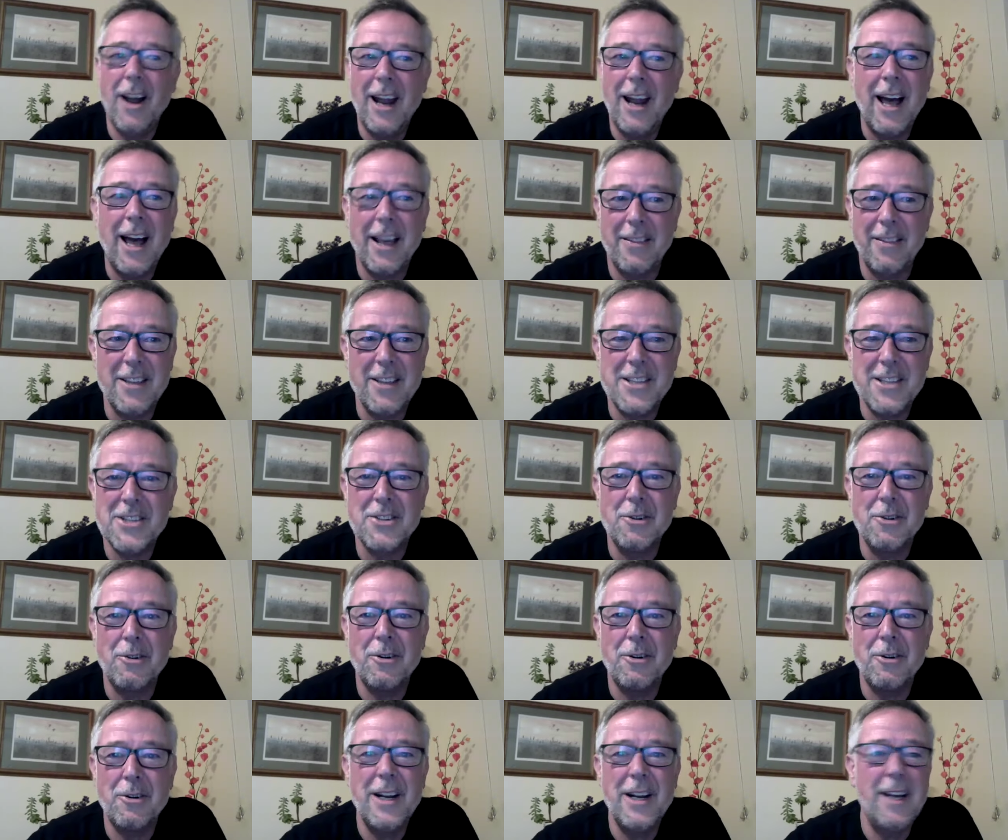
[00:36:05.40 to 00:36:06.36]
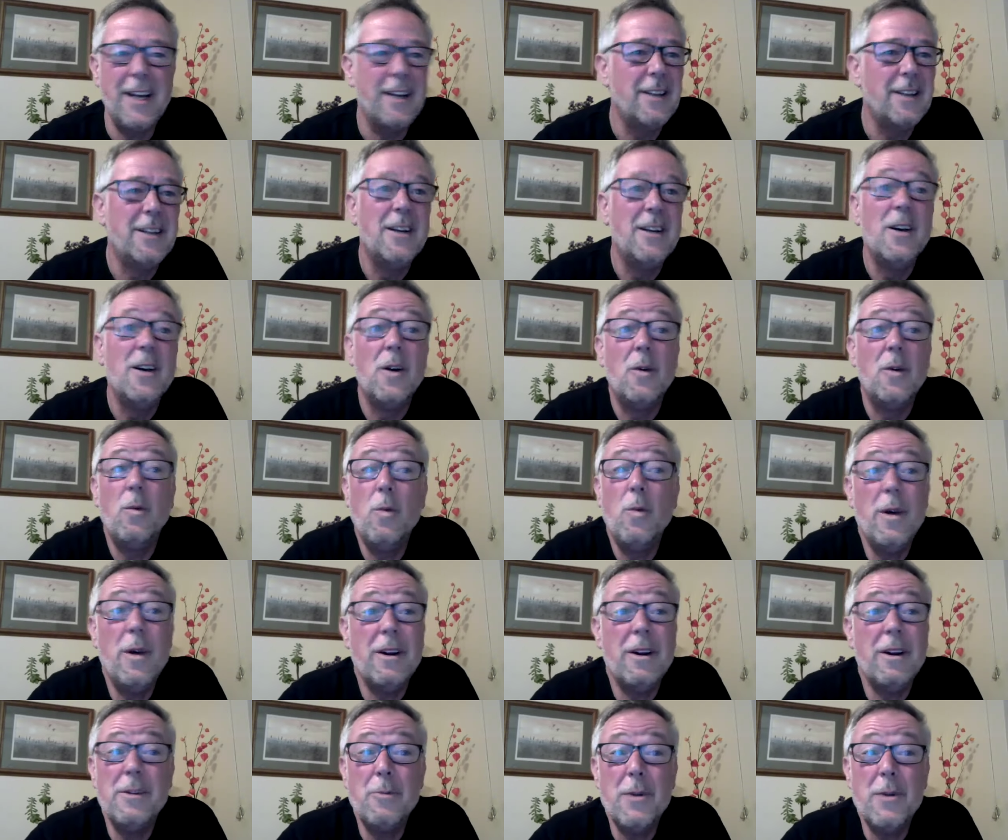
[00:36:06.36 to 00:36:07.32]
like this story.
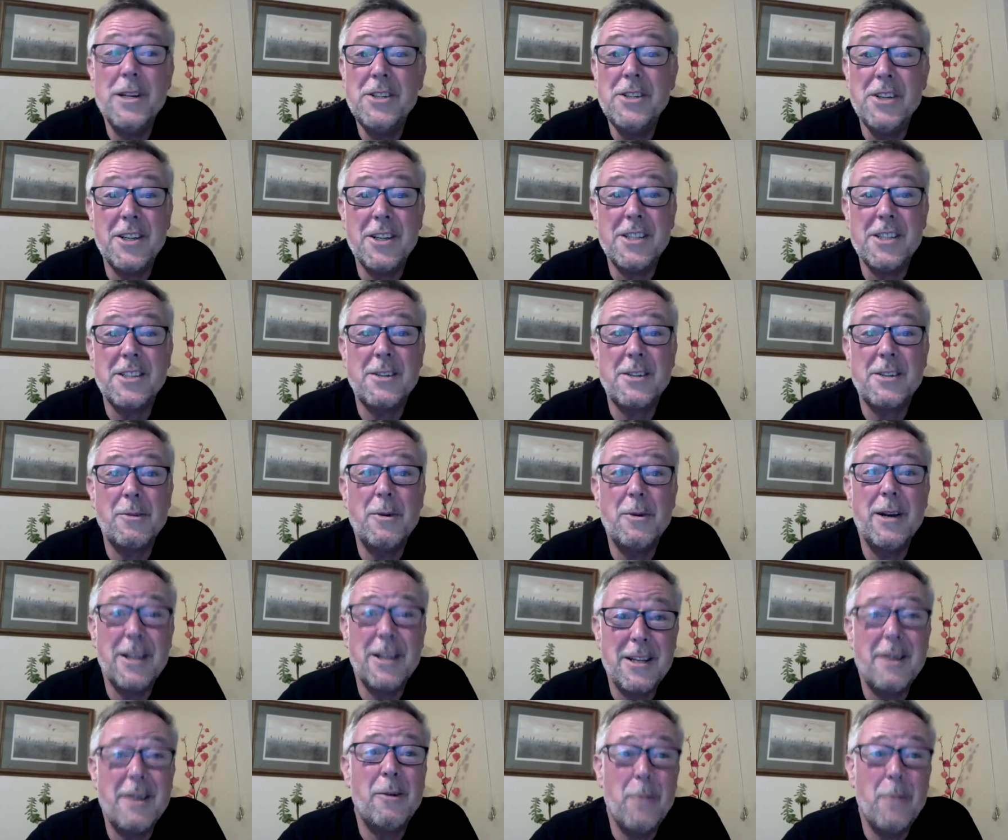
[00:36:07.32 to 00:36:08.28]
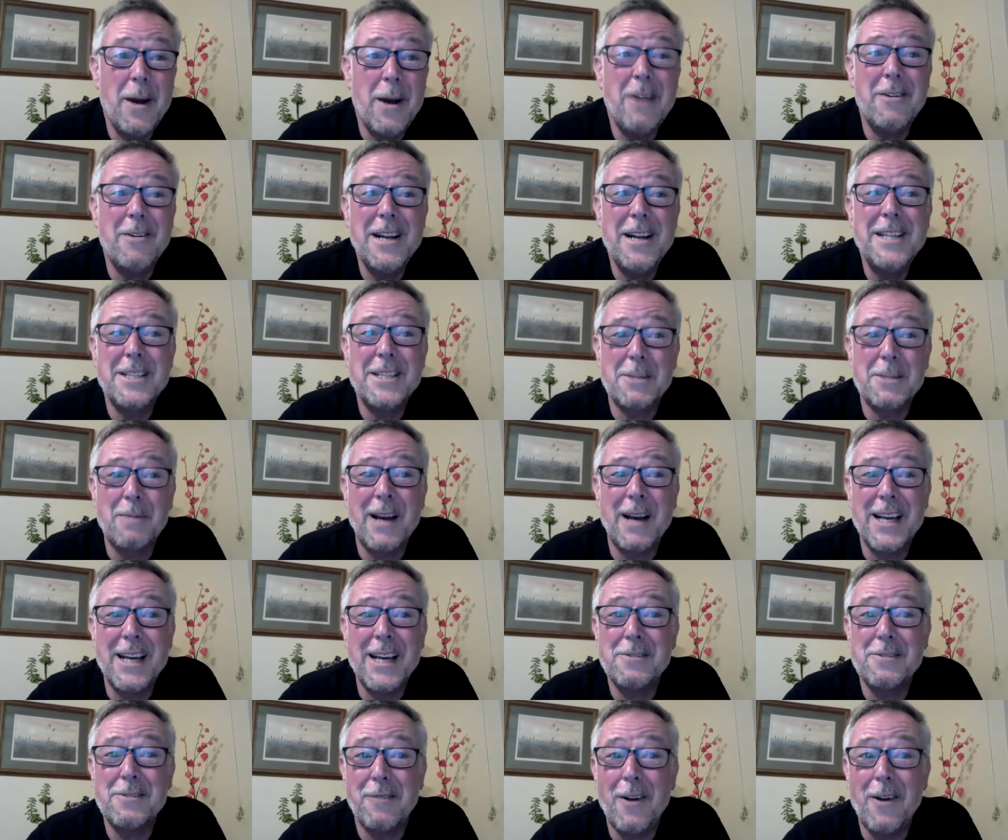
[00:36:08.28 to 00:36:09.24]
We're in
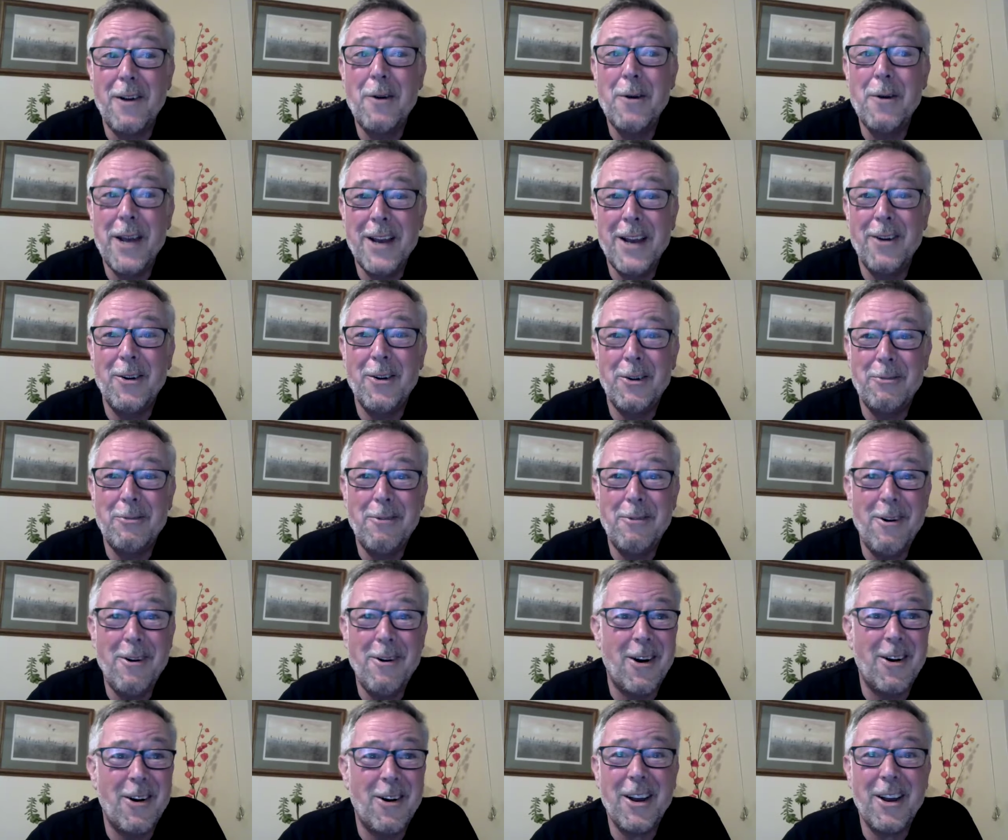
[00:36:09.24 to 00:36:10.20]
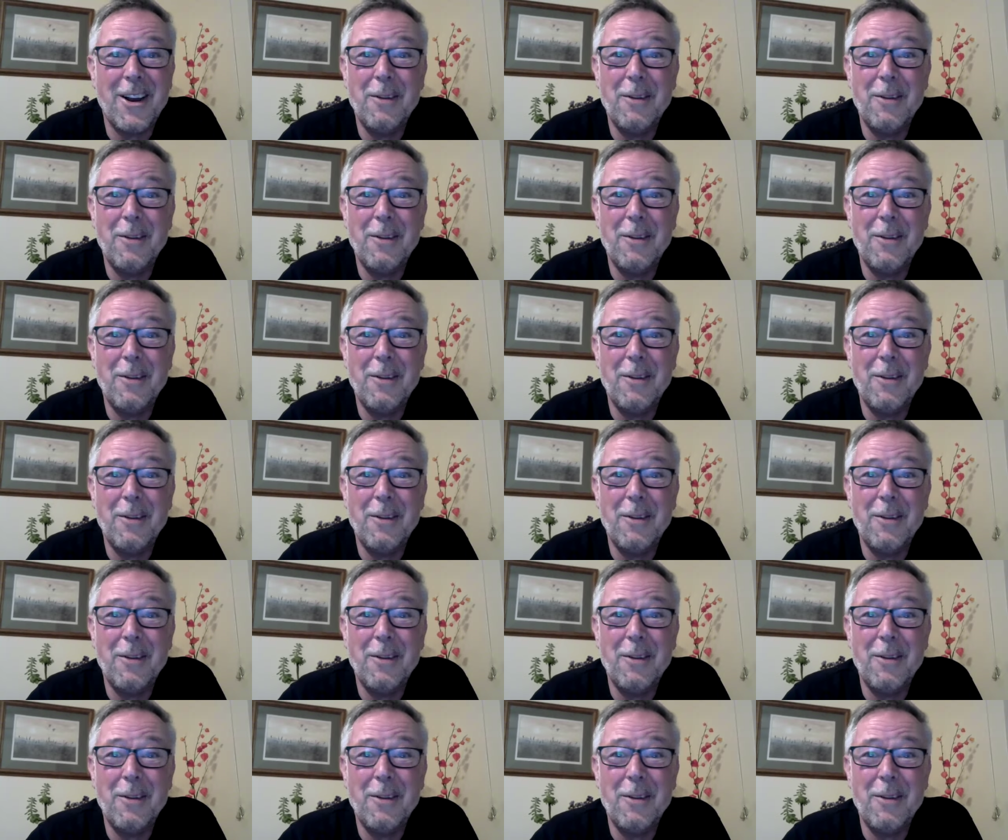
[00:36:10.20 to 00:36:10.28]
space floating on a rock.